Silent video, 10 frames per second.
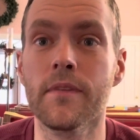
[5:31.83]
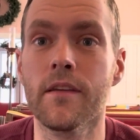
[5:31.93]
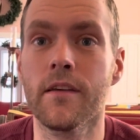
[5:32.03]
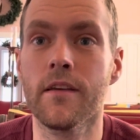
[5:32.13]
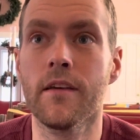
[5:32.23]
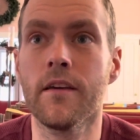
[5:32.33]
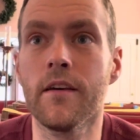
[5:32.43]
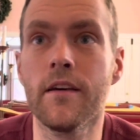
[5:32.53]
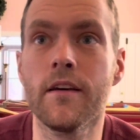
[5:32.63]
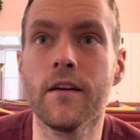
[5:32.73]

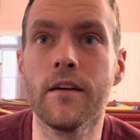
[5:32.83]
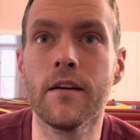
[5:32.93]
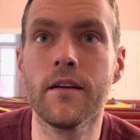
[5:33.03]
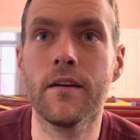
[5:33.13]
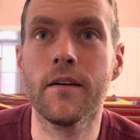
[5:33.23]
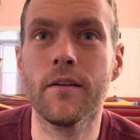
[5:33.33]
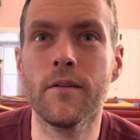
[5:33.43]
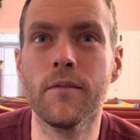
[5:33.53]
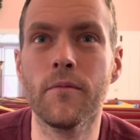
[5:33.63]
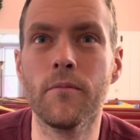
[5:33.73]

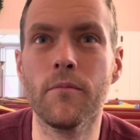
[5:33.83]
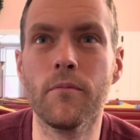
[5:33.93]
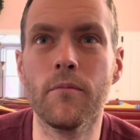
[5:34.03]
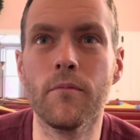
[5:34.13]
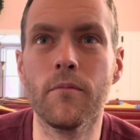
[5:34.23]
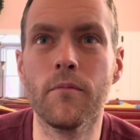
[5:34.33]
[no speech]